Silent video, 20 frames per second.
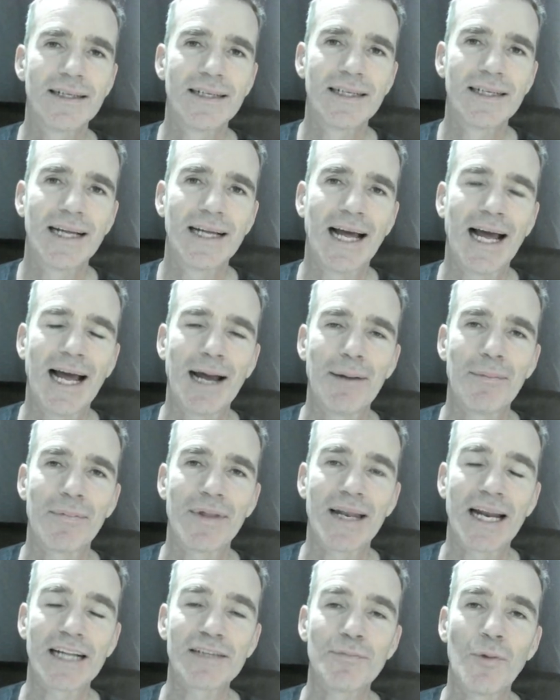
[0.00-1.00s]
The
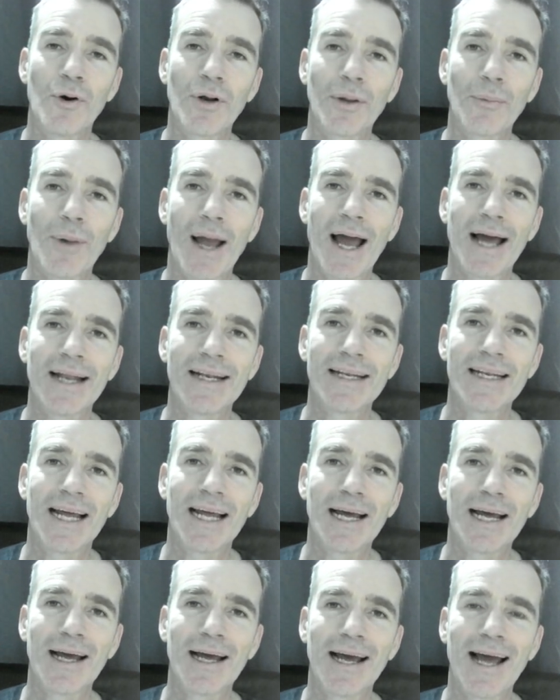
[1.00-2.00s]
next morning we had
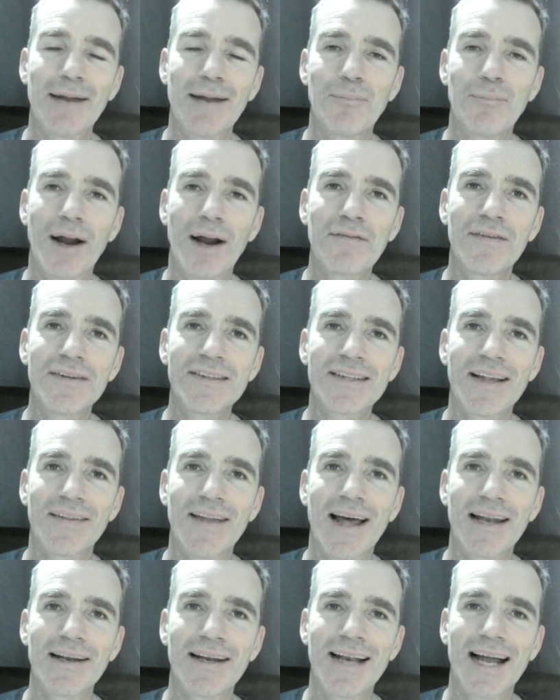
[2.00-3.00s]
breakfast, and they
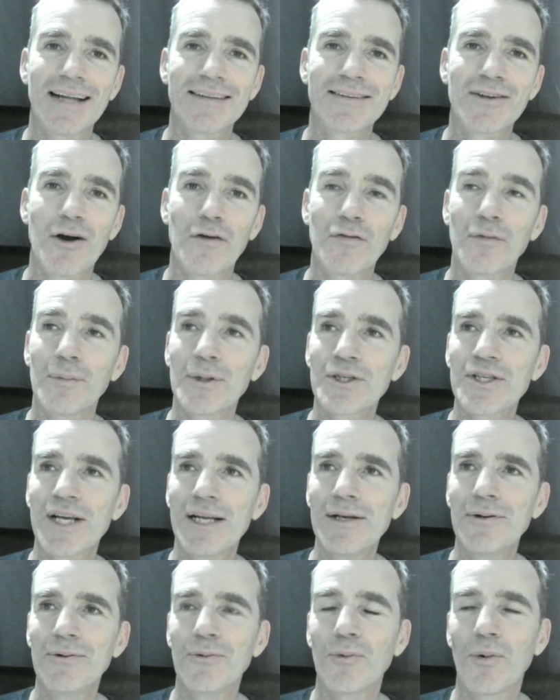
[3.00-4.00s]
had a nice coffee
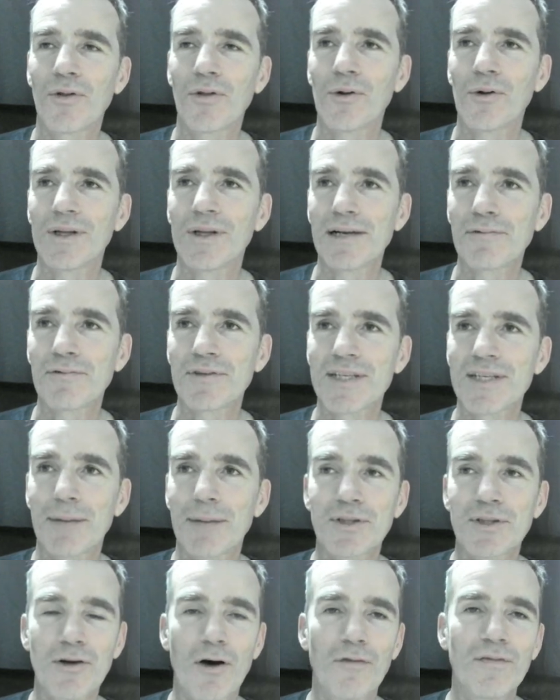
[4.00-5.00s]
machine with all the different types
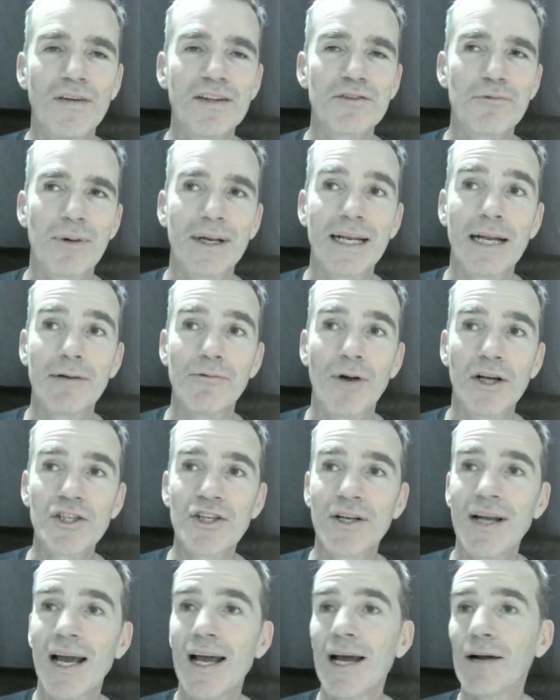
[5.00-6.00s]
of coffees written in Russian.